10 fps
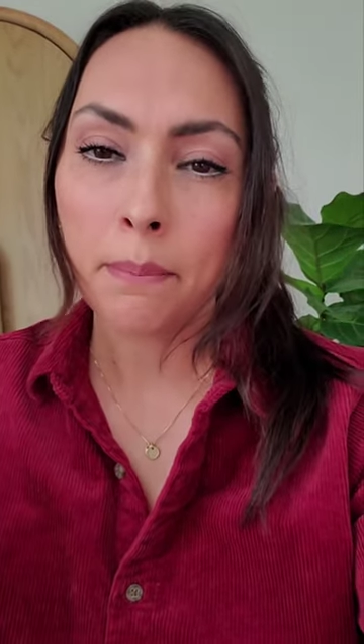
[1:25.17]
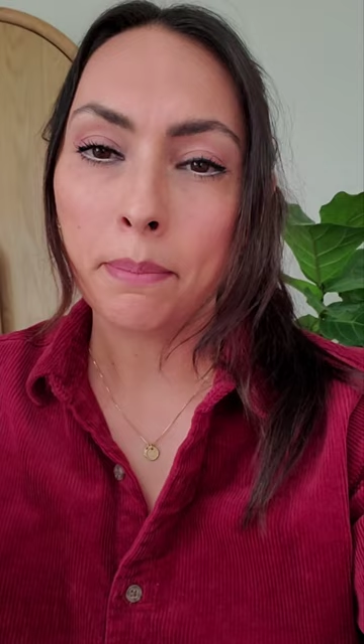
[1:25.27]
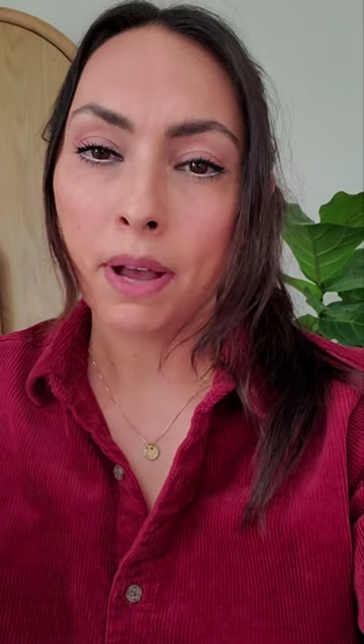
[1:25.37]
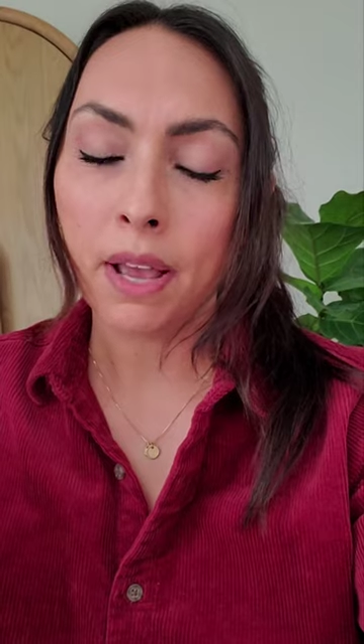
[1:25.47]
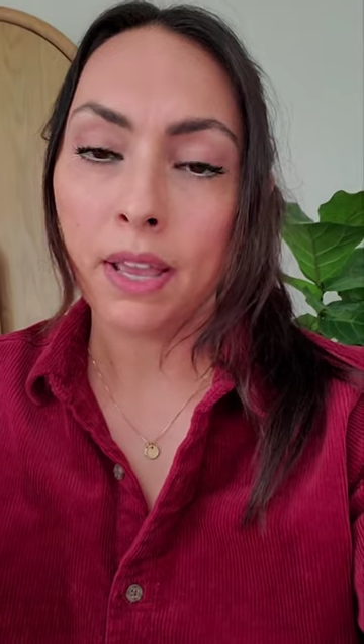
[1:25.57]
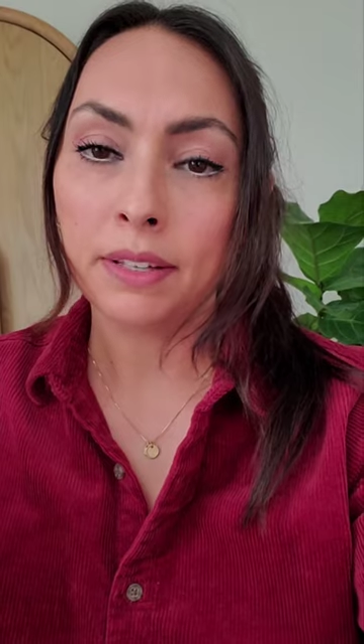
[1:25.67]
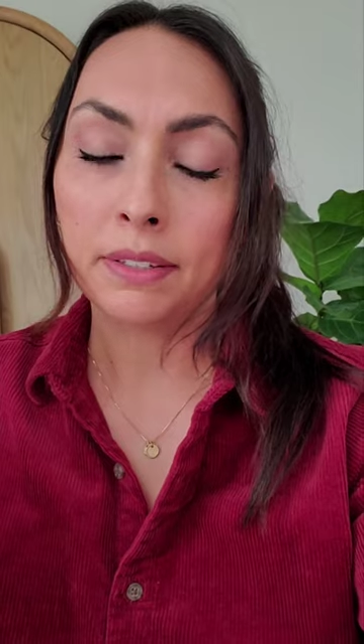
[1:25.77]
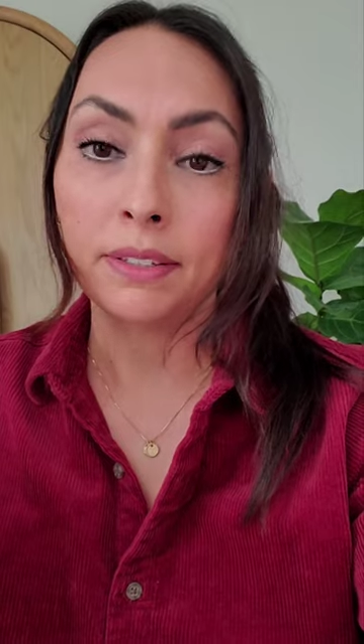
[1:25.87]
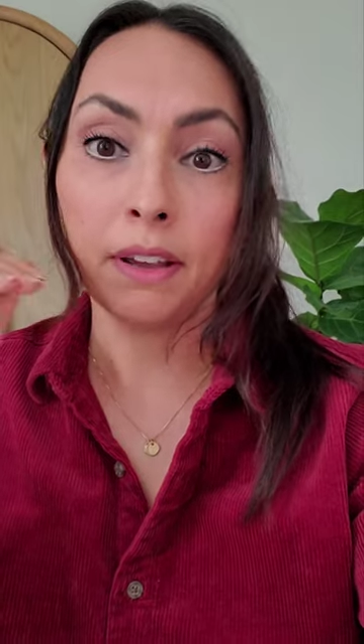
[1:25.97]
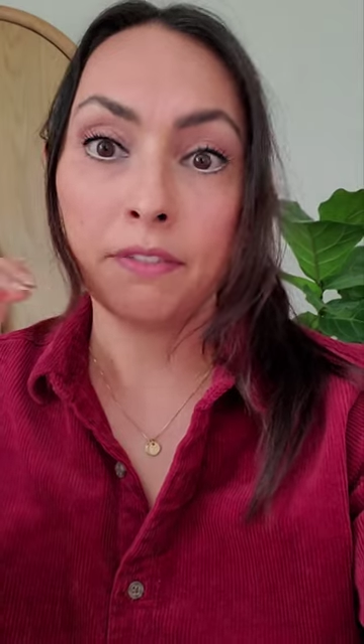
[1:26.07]
but
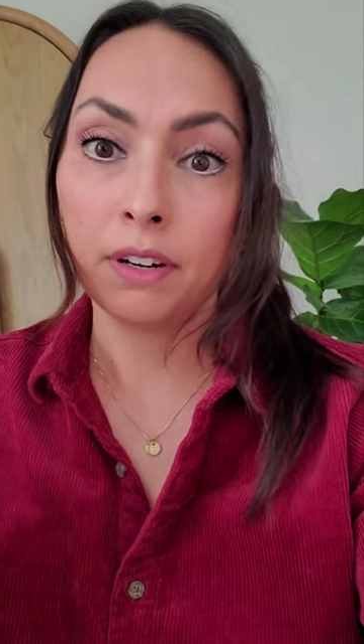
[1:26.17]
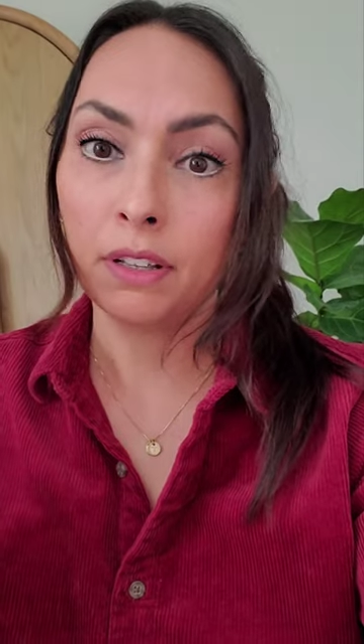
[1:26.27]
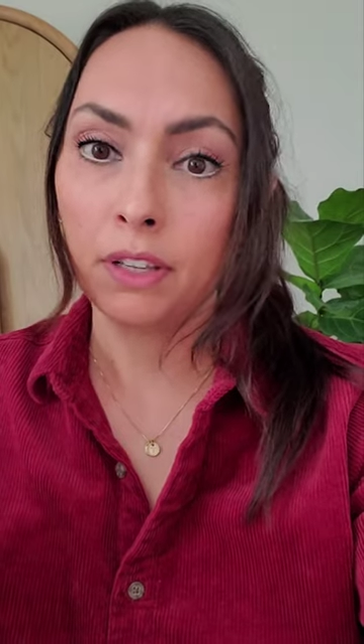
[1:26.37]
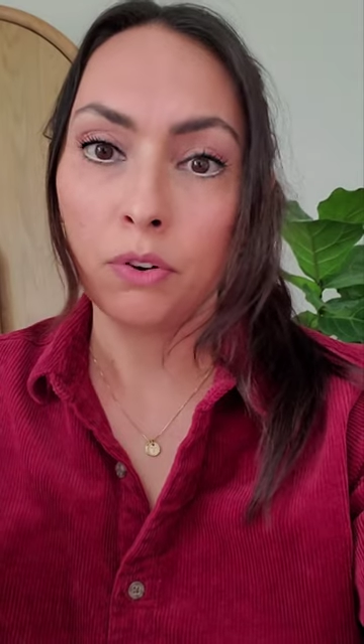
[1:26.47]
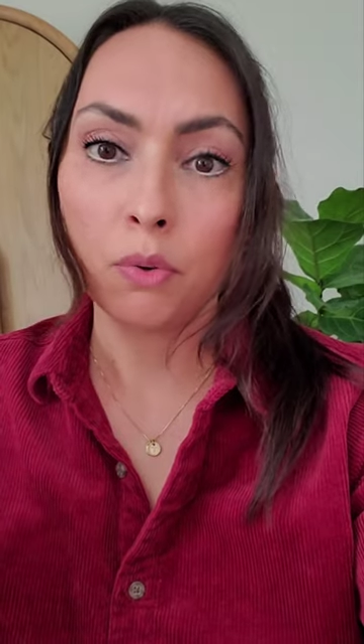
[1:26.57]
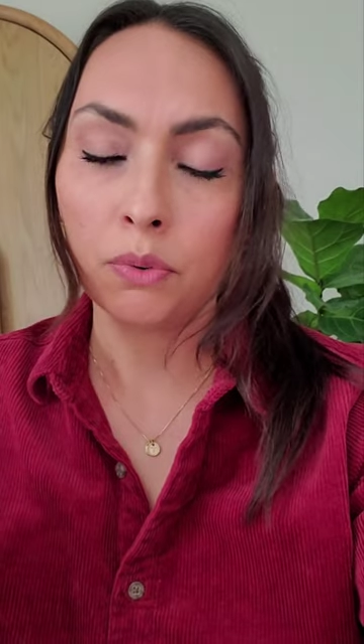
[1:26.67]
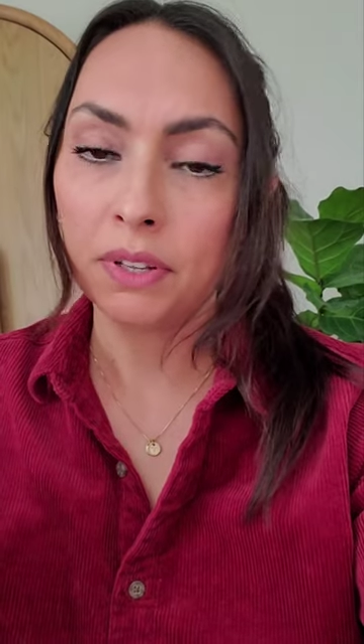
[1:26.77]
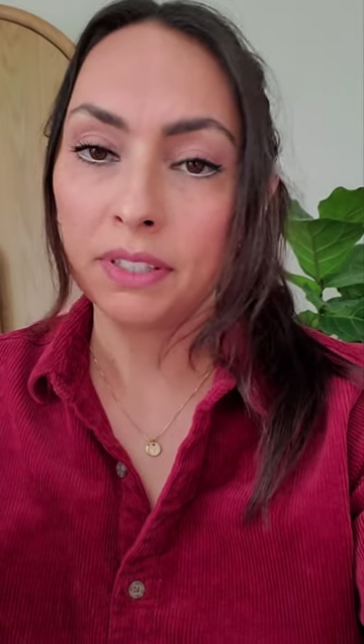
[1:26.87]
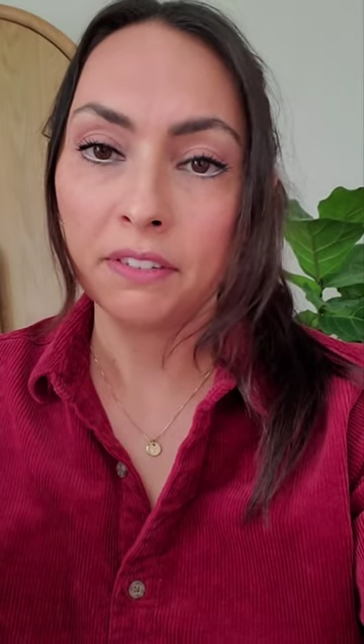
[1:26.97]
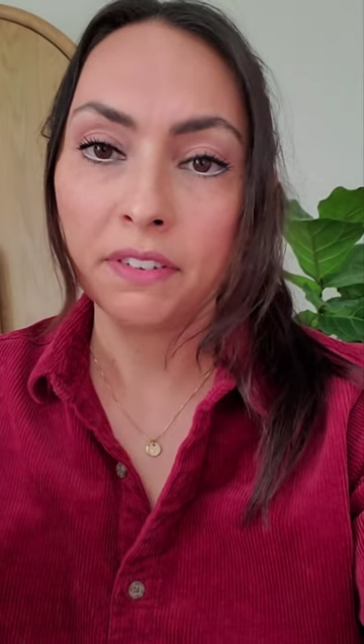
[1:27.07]
definitely no
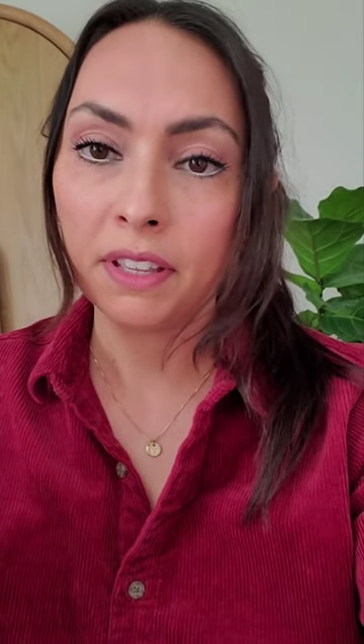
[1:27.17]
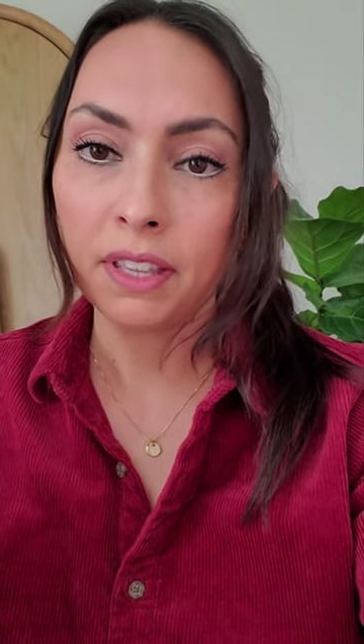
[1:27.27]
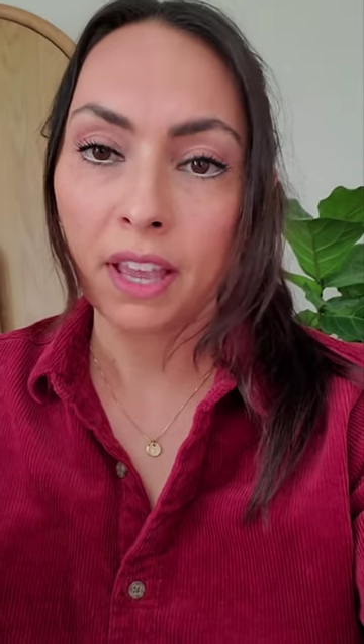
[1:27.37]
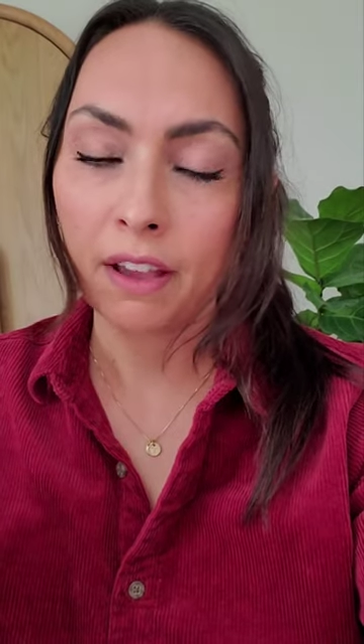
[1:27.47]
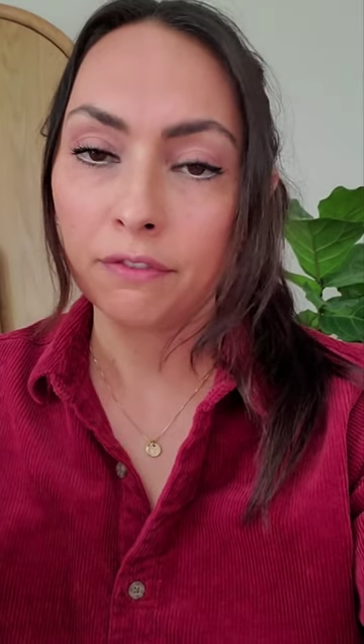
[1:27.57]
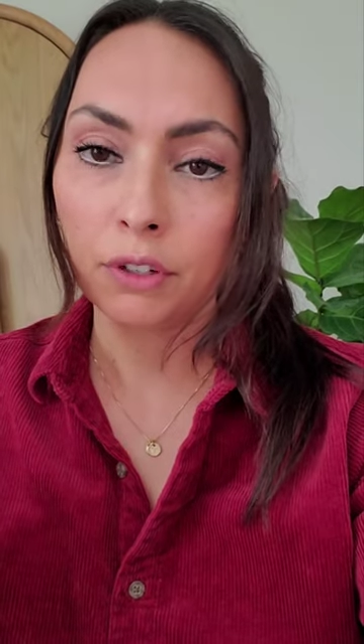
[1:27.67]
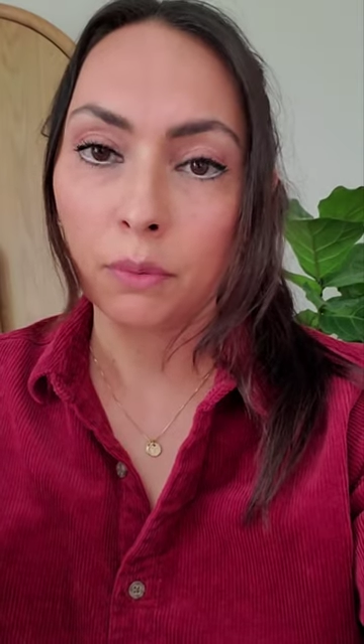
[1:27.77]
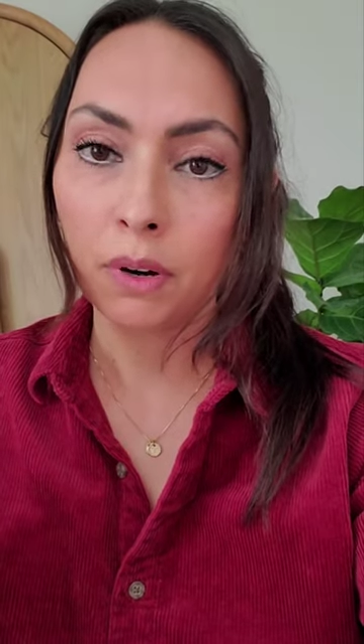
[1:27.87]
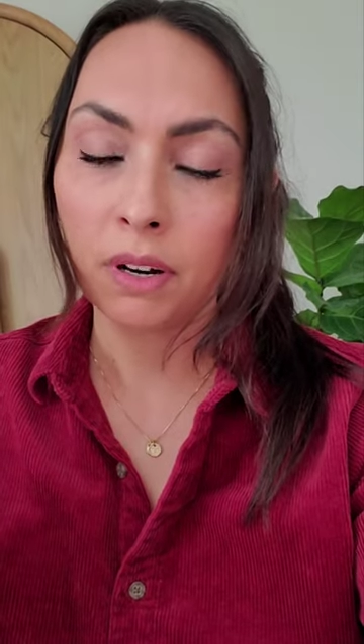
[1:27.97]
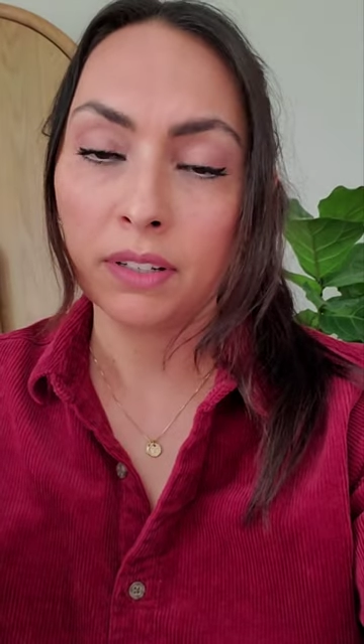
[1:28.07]
greasy feeling
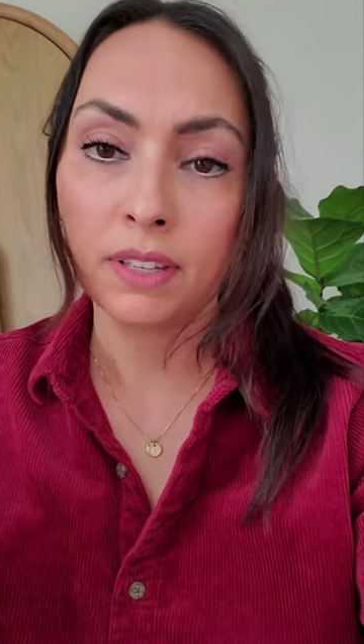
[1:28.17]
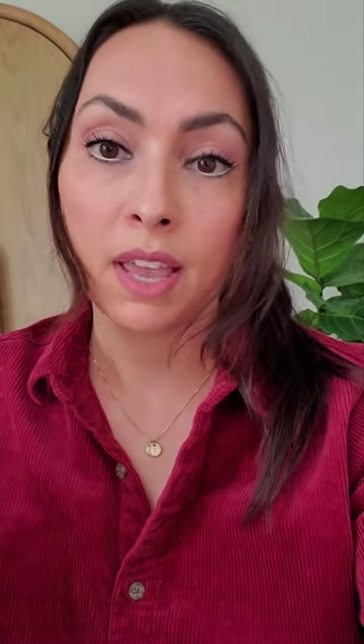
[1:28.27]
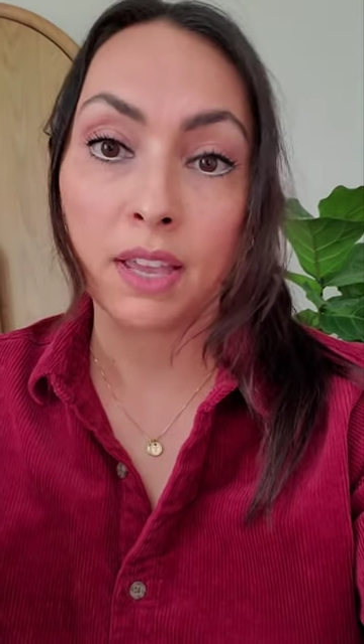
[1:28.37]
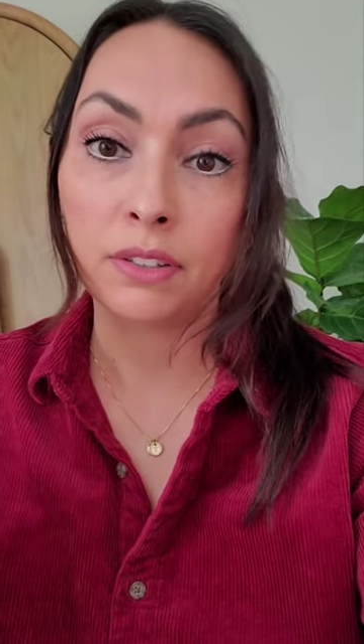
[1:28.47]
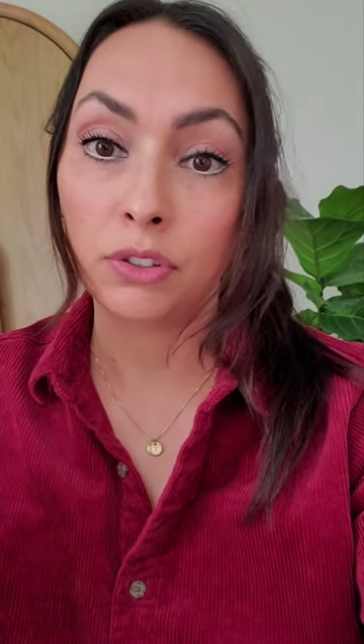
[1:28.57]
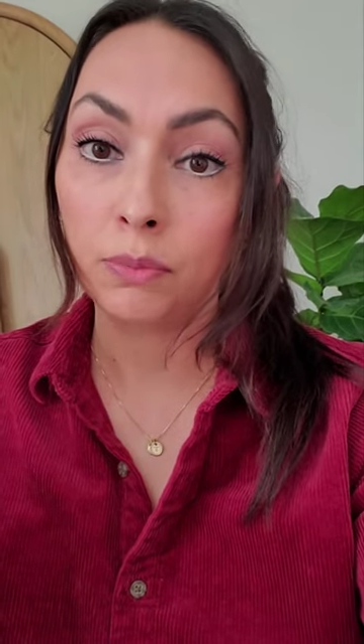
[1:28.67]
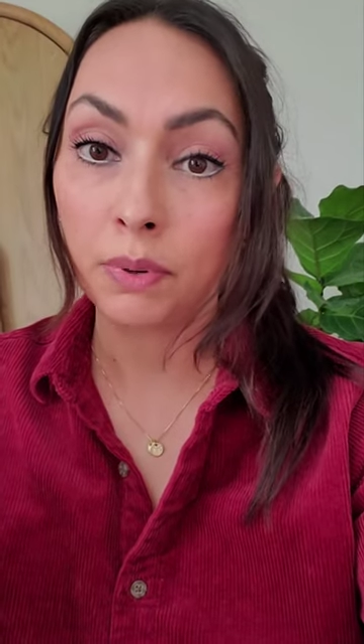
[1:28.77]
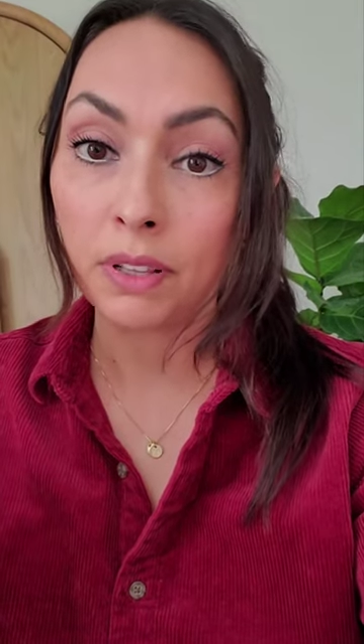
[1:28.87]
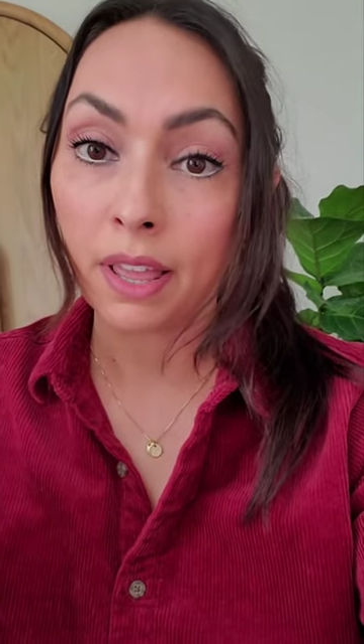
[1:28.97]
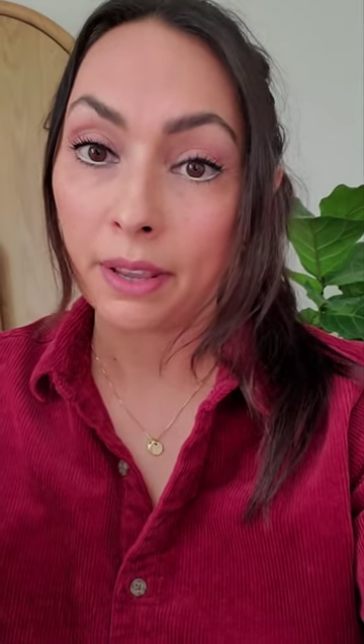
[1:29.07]
afterwards and super
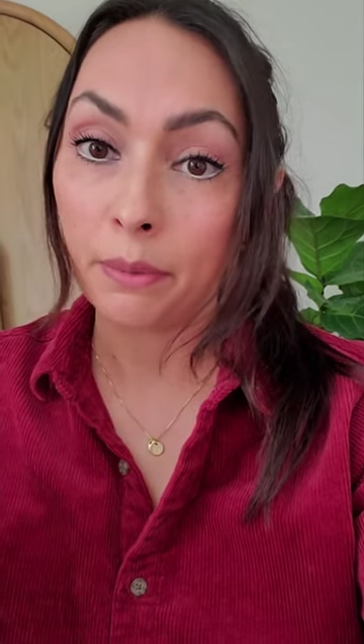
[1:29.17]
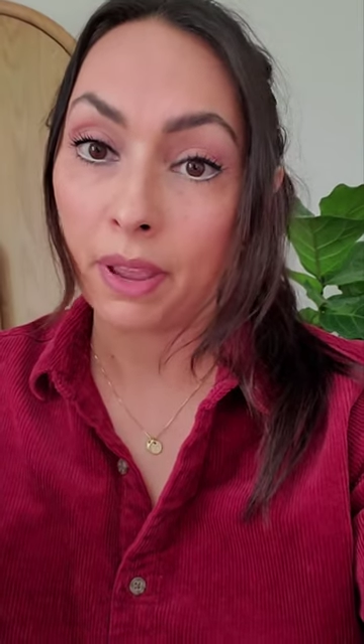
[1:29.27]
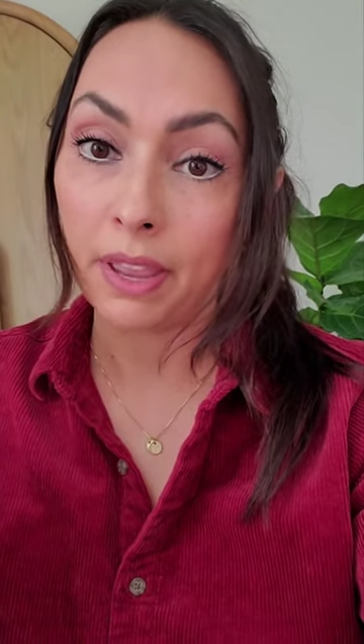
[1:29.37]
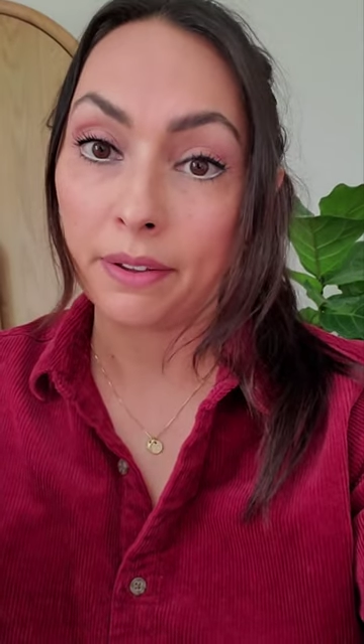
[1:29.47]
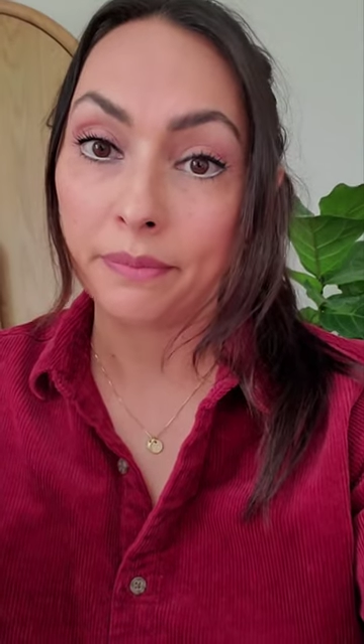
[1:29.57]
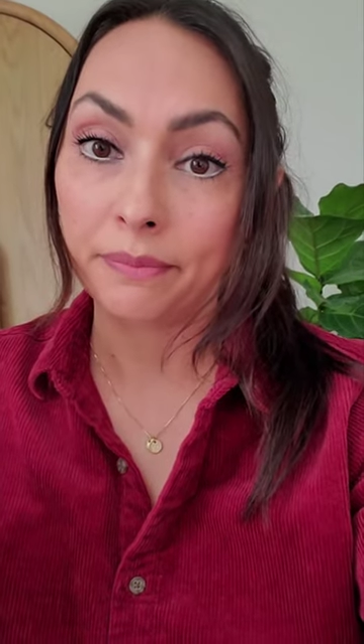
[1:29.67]
lightweight.